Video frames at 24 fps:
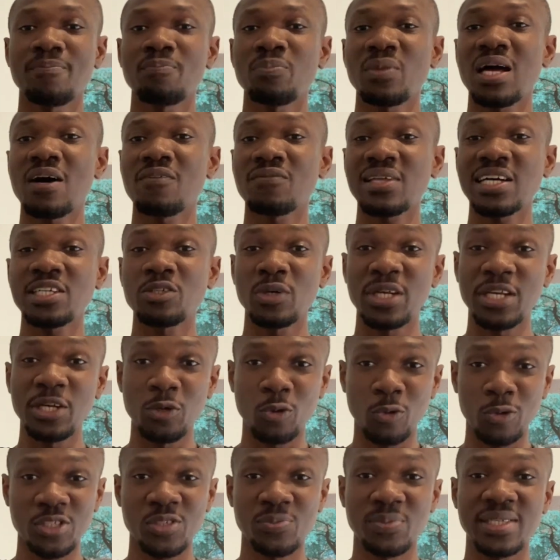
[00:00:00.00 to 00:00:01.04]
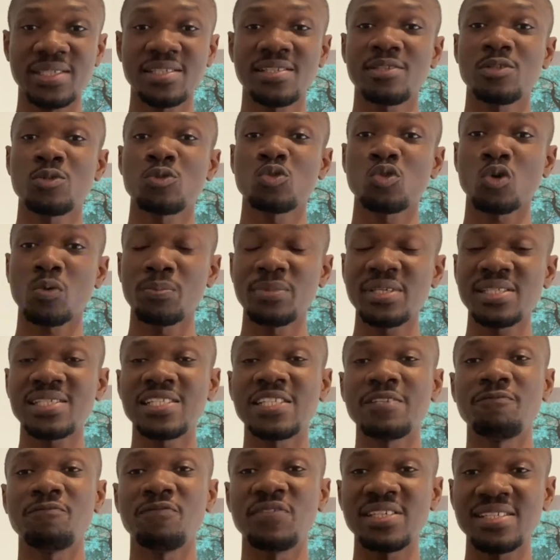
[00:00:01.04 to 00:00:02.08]
after your endorsement to submit the
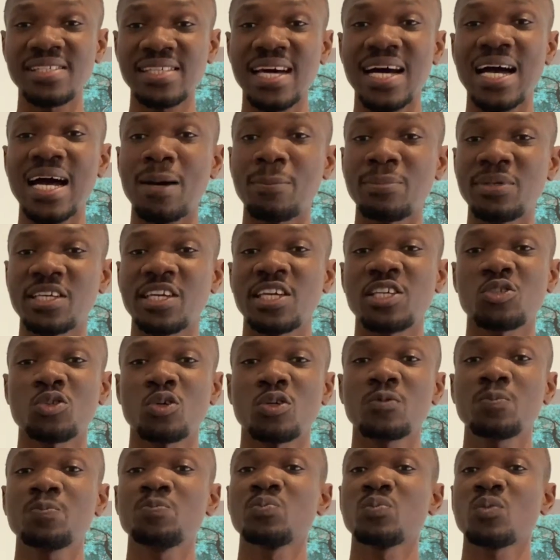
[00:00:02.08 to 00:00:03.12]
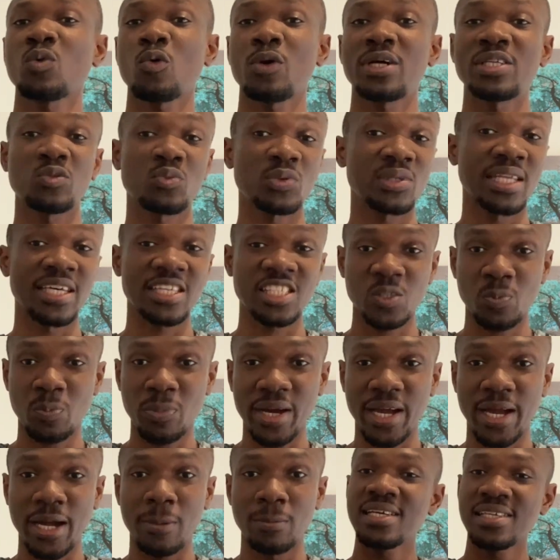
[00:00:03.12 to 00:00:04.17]
visa application or it will
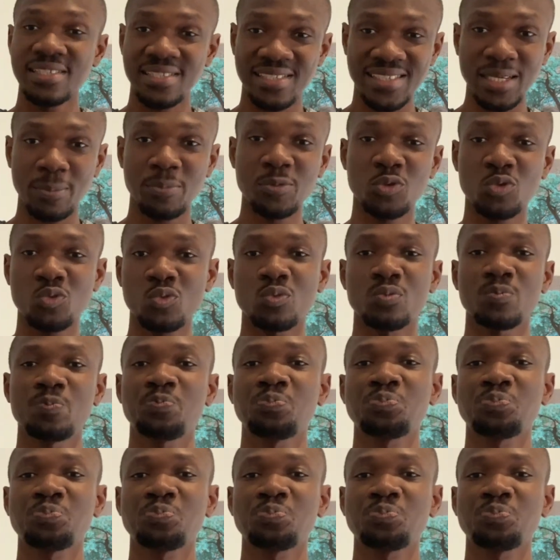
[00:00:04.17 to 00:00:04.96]
expire. Step two,